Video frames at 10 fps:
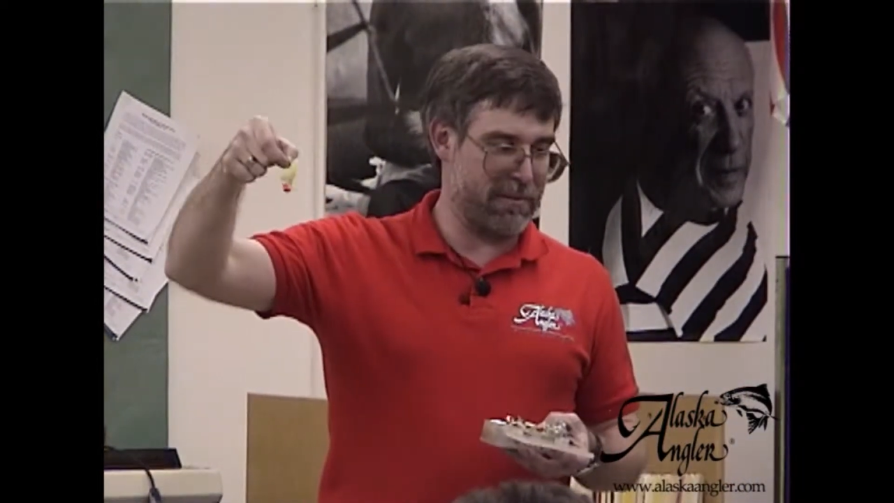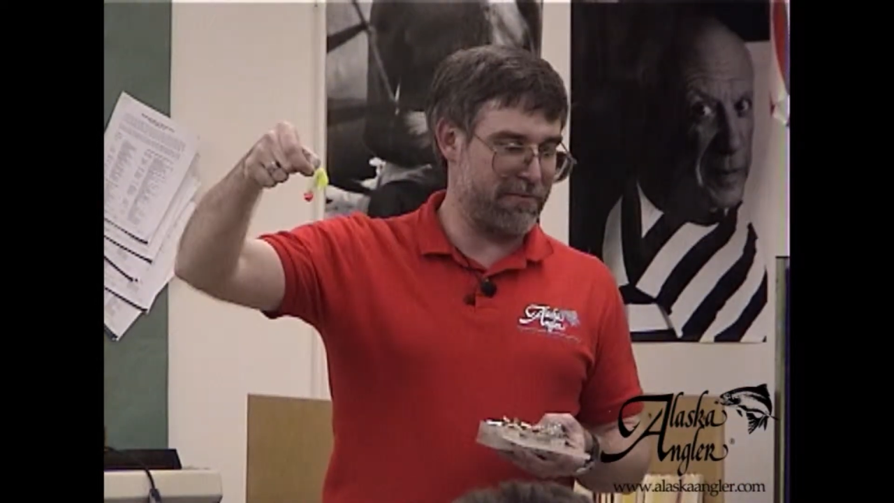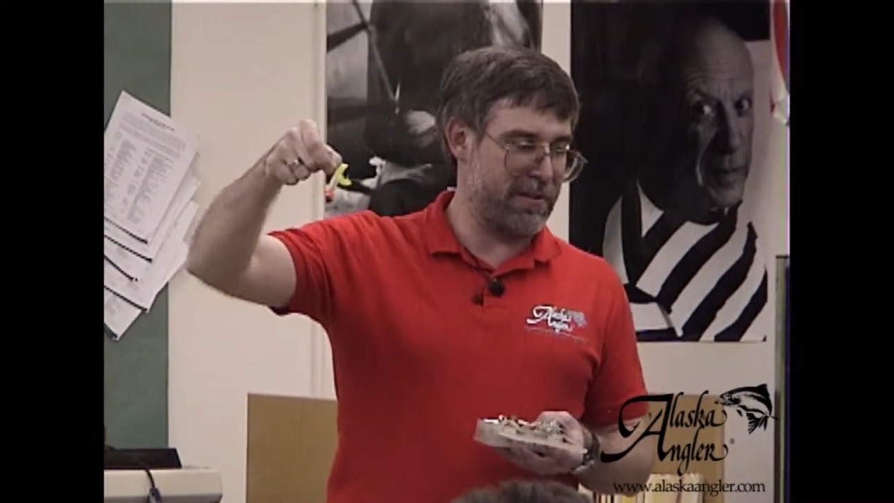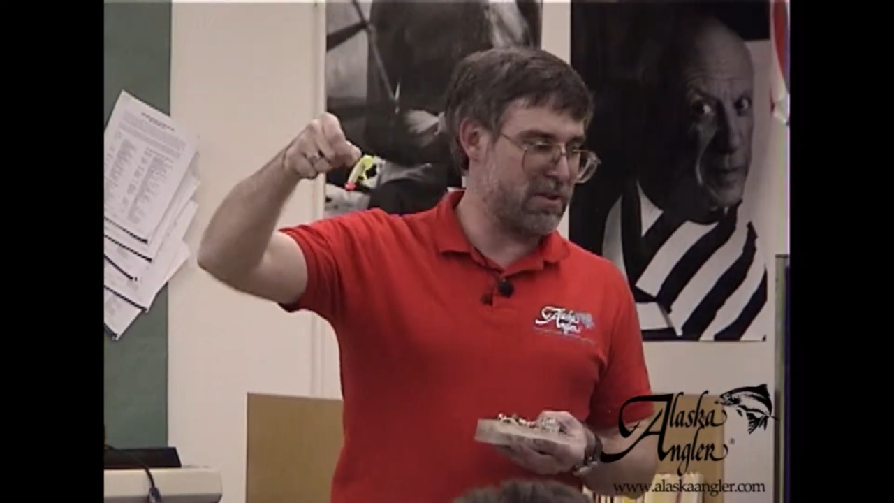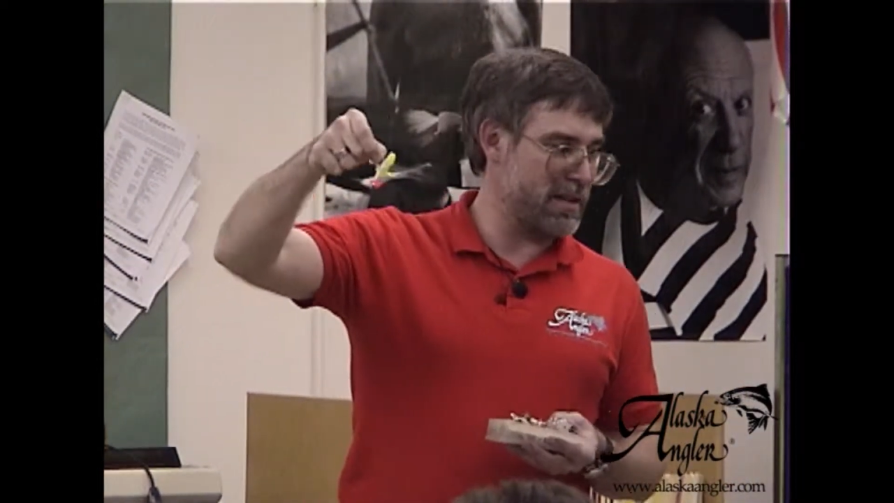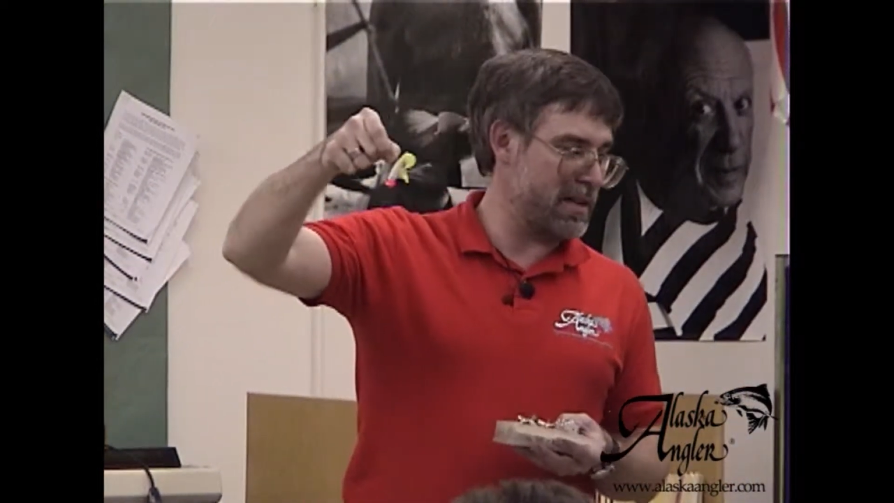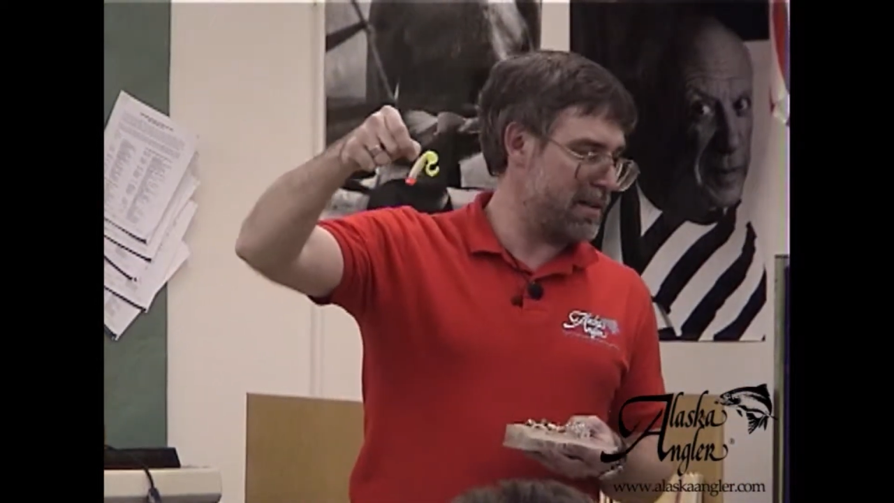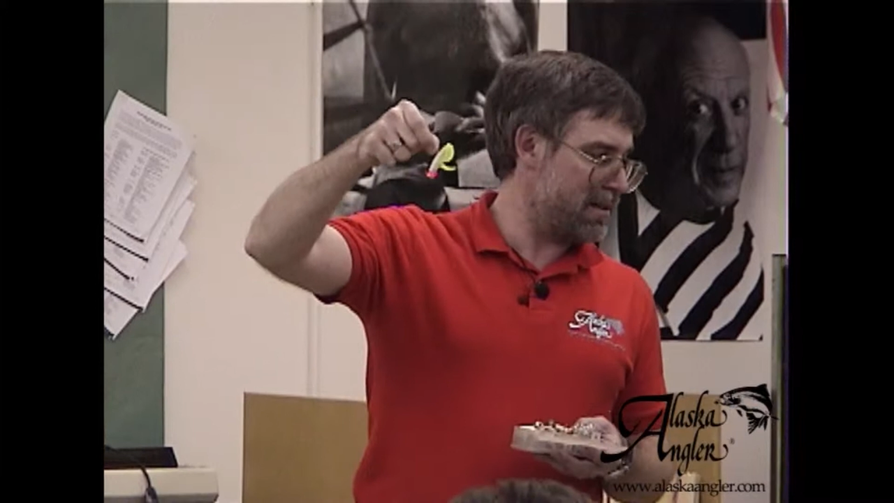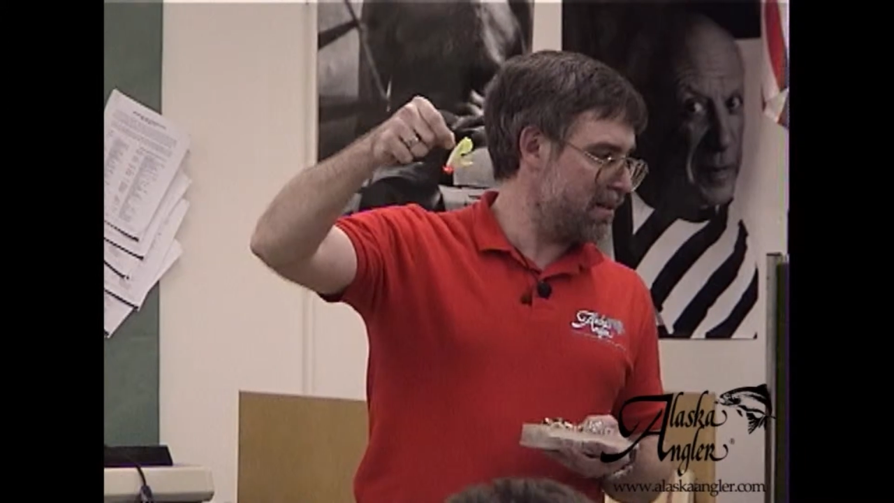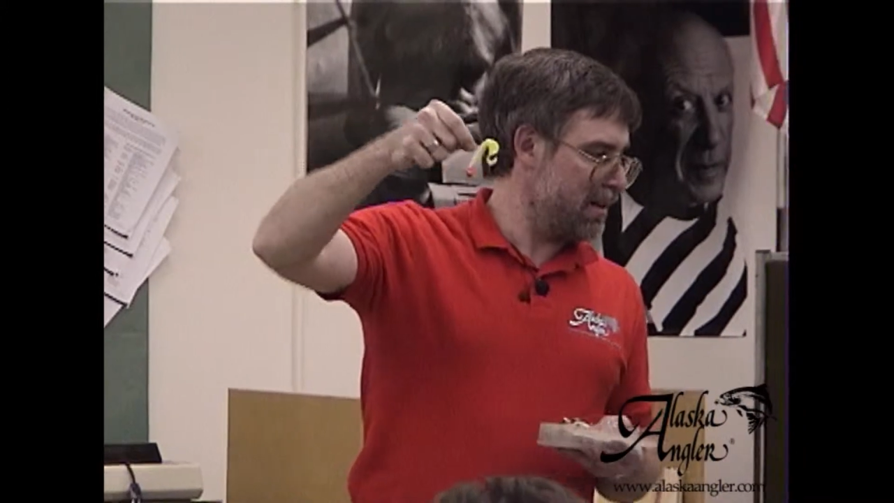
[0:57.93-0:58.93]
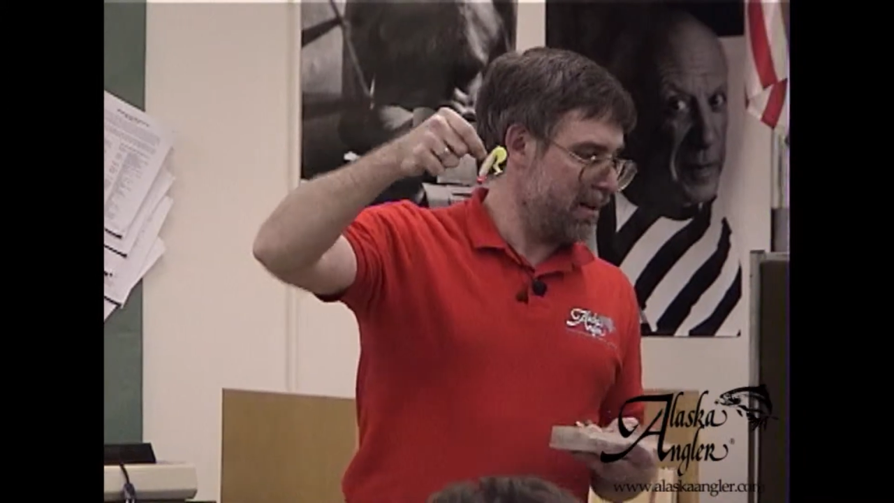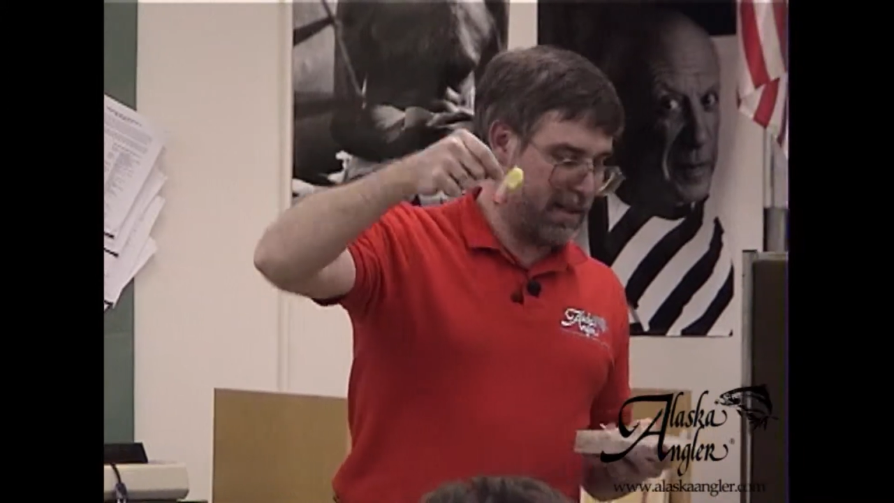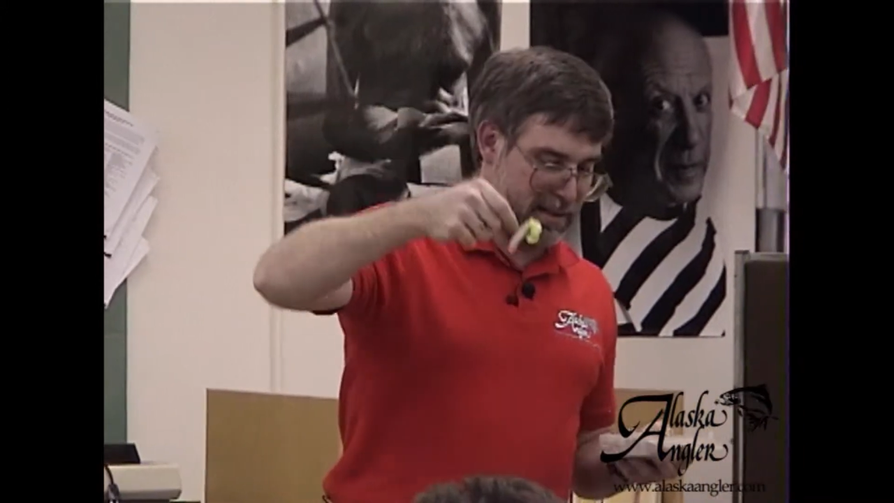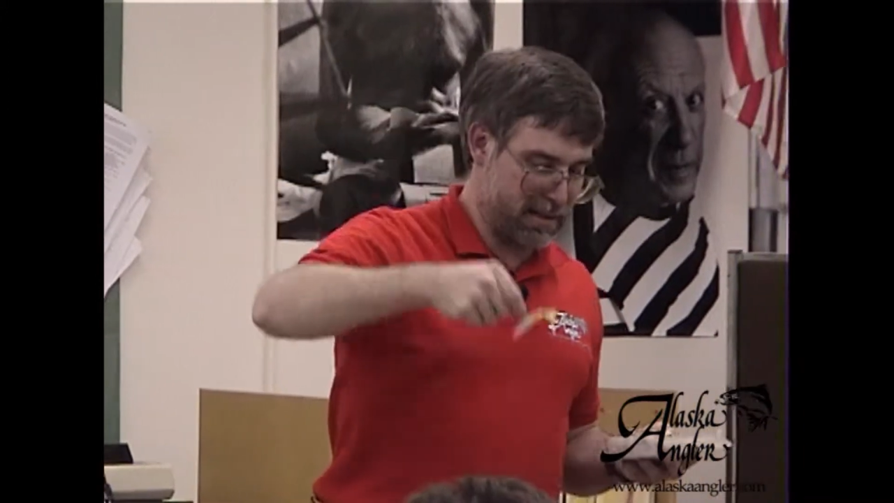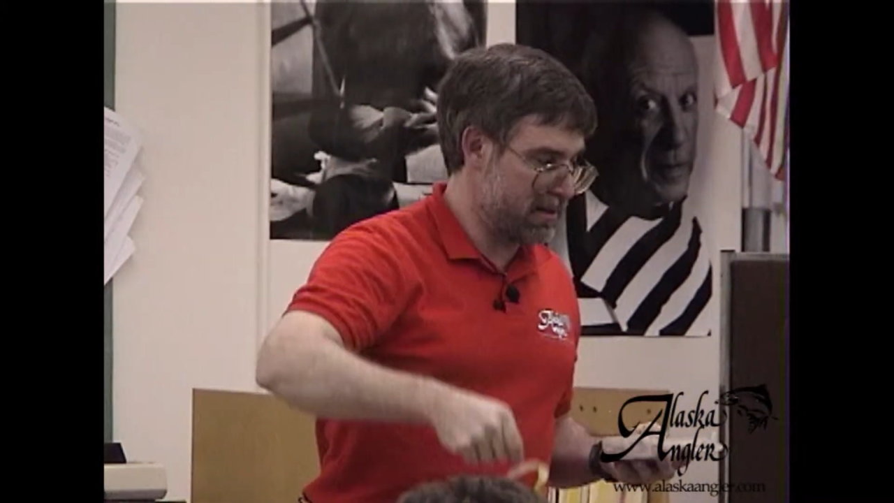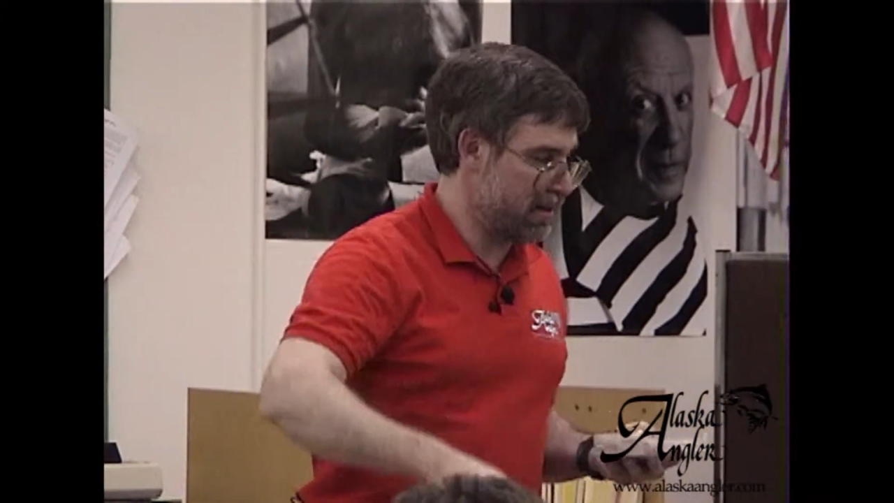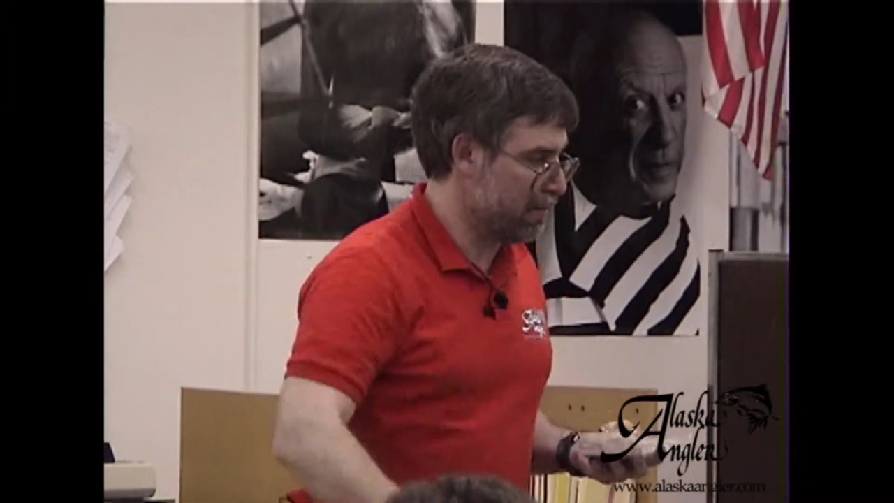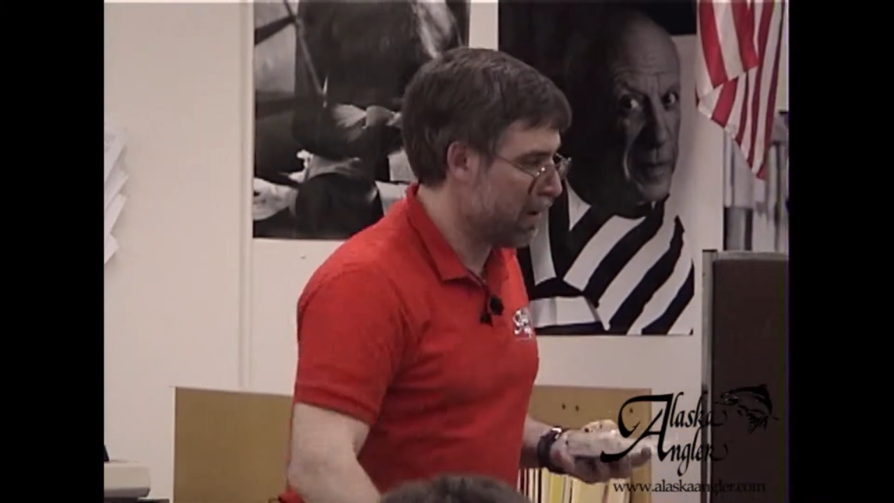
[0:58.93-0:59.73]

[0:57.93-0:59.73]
the fish to eat. It sees it.